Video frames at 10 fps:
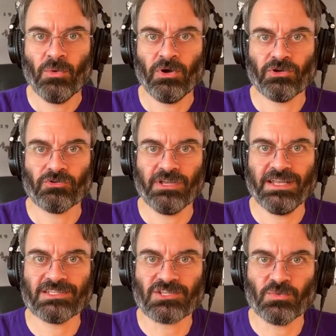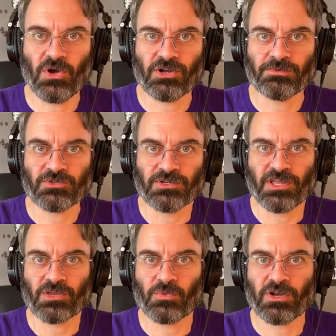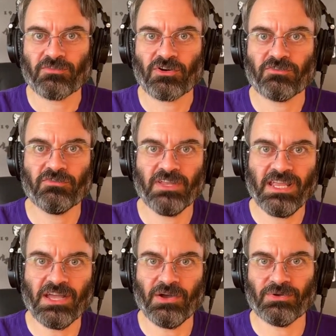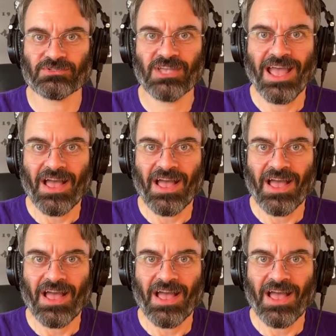Well, greetings and welcome to another one of our videos.